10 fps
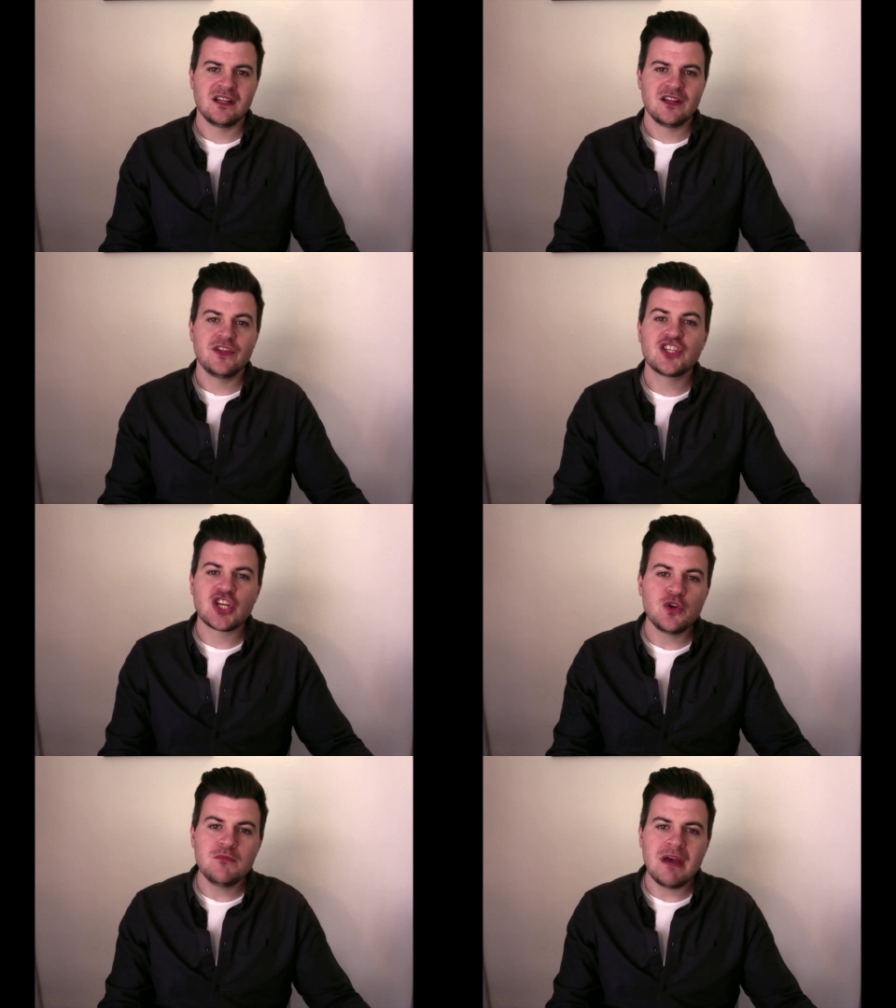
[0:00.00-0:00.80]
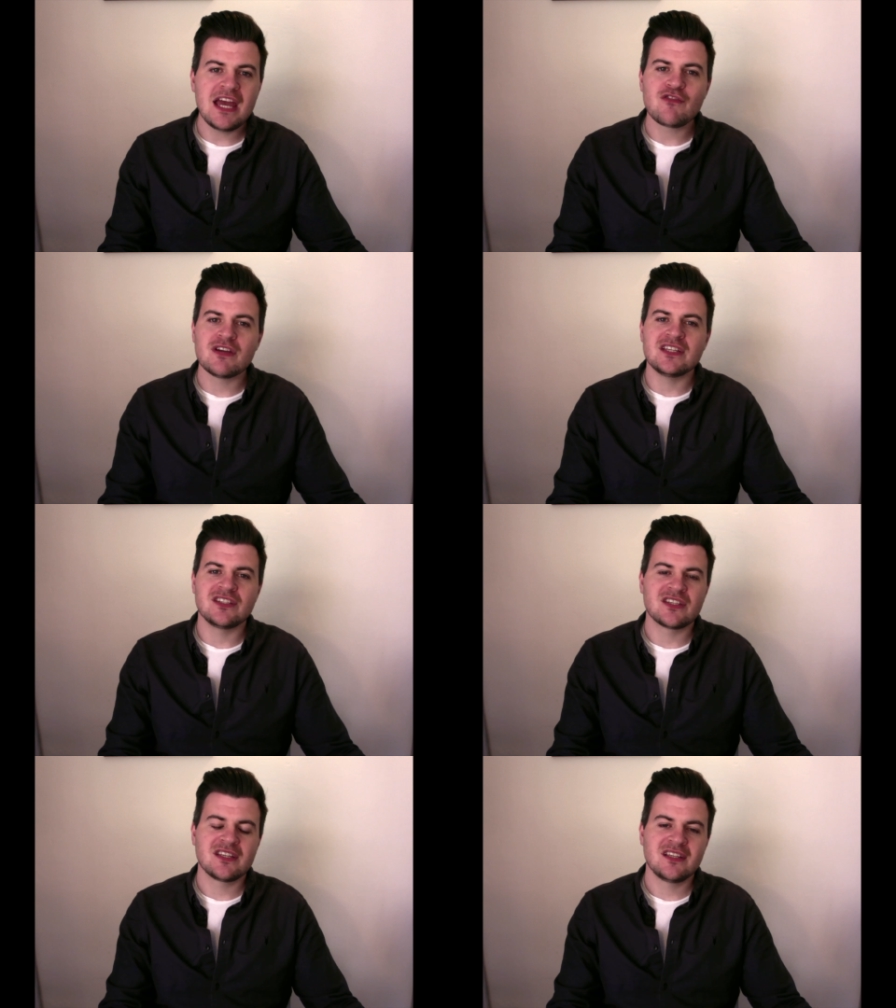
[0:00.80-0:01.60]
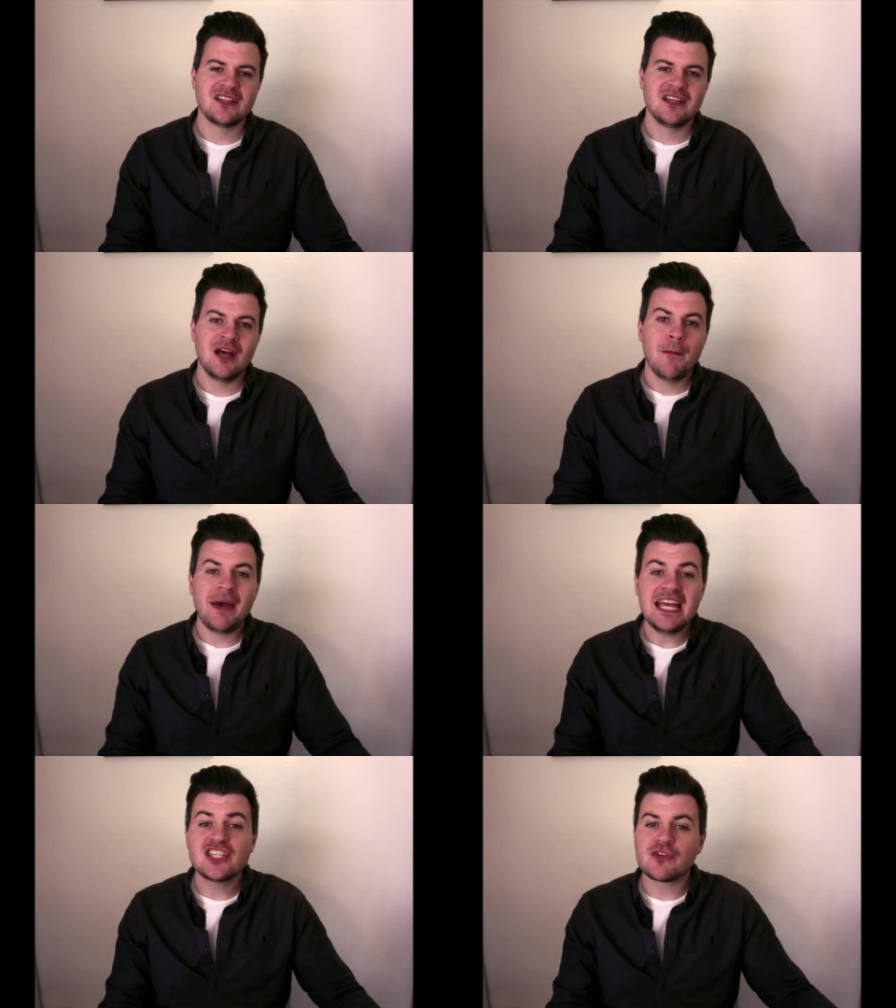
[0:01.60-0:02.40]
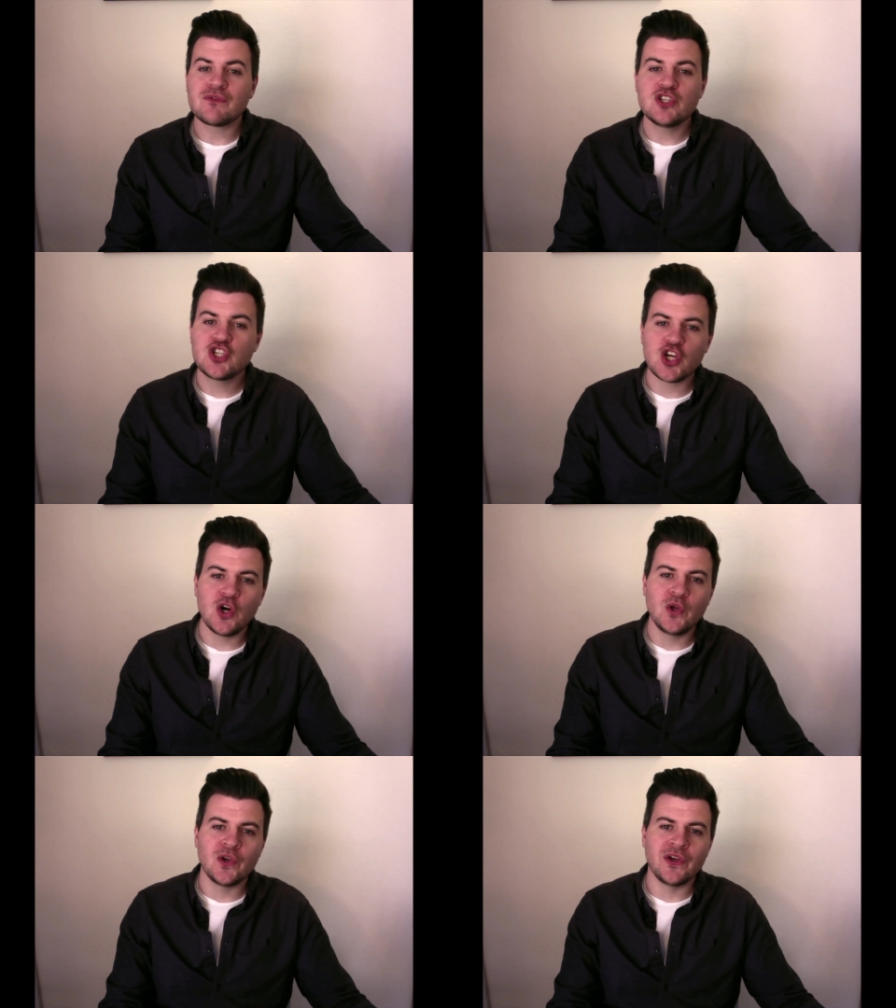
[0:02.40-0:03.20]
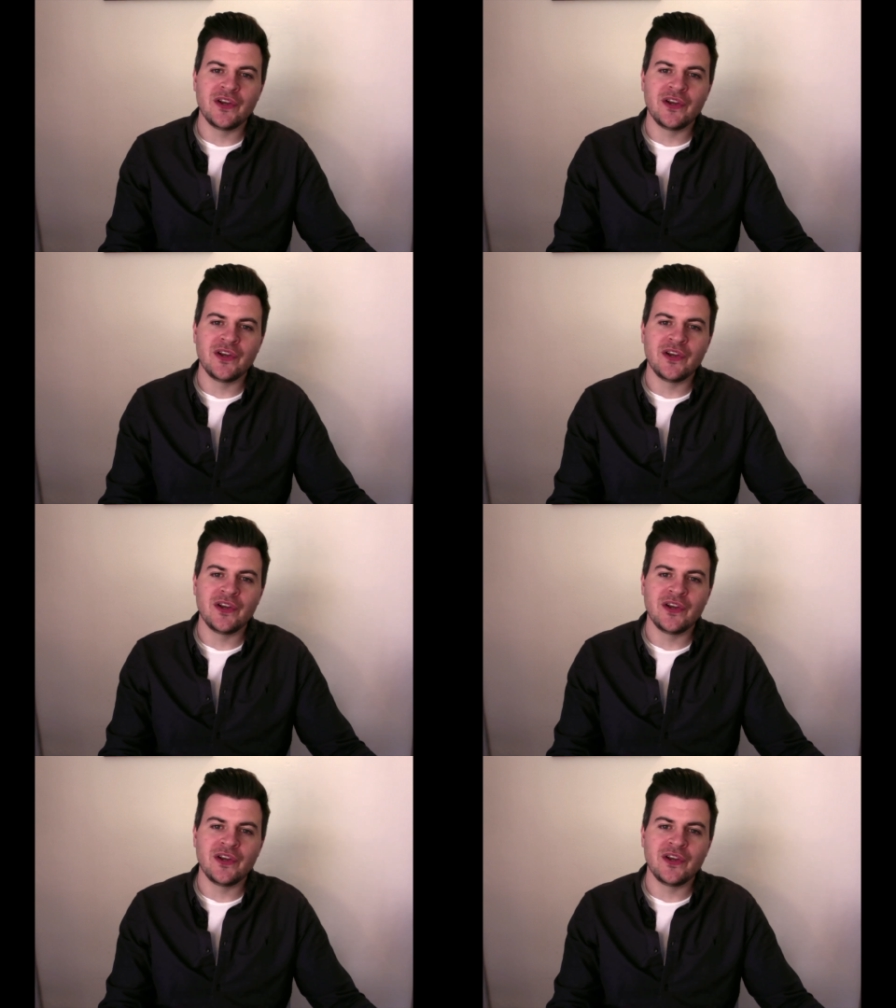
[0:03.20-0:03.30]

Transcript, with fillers: The two Marys, Peter and John,